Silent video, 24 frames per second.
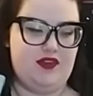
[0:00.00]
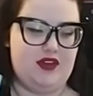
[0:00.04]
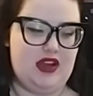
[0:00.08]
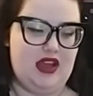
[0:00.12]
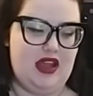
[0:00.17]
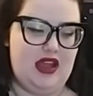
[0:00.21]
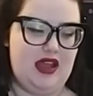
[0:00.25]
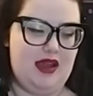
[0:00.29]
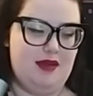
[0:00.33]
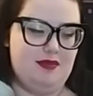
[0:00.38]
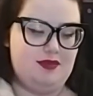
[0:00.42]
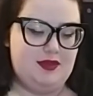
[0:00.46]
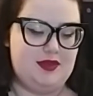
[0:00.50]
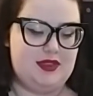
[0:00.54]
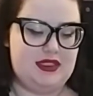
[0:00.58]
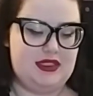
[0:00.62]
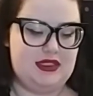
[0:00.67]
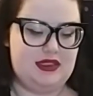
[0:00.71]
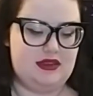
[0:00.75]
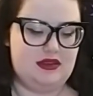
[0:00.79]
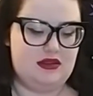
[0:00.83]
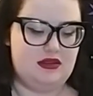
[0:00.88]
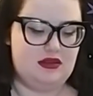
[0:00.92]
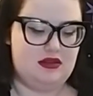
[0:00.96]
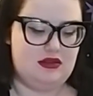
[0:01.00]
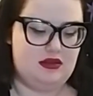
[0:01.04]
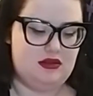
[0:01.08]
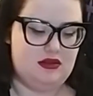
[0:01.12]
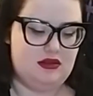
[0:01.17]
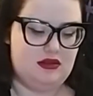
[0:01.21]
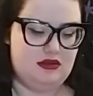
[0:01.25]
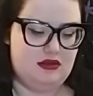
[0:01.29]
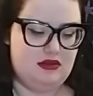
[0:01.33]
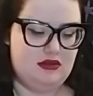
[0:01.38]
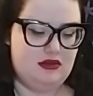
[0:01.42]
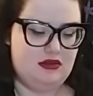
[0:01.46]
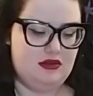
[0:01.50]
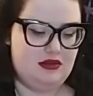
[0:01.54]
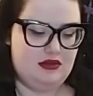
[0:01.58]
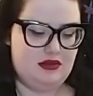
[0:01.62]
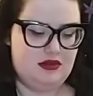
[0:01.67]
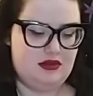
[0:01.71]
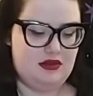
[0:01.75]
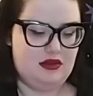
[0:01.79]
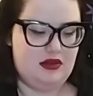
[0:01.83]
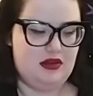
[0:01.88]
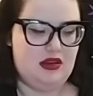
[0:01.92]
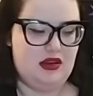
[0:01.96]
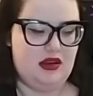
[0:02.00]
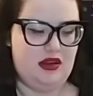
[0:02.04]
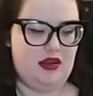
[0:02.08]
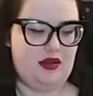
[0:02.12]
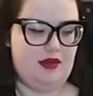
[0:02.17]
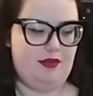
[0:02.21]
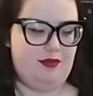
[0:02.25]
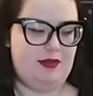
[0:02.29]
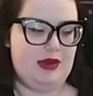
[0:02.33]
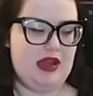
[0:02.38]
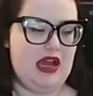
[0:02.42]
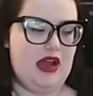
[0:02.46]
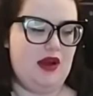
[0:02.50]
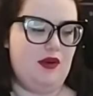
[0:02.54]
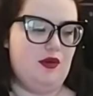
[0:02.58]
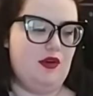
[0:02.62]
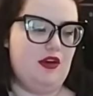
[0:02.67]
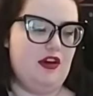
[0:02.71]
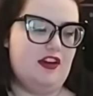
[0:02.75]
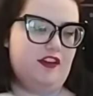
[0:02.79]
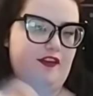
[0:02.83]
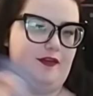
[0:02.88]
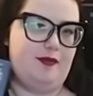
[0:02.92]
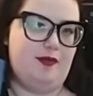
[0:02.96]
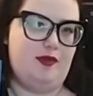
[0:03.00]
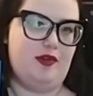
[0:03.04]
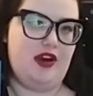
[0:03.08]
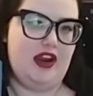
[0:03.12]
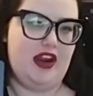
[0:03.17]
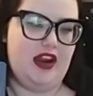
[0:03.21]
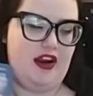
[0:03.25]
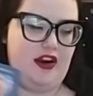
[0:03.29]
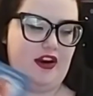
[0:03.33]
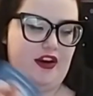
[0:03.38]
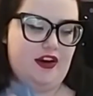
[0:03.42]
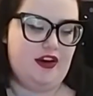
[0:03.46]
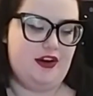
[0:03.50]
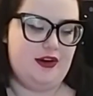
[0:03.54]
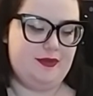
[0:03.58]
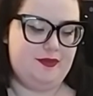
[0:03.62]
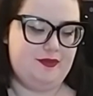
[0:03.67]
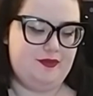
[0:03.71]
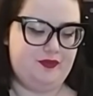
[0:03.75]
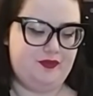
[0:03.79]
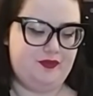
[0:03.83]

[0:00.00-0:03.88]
Cups, Power of Prayer,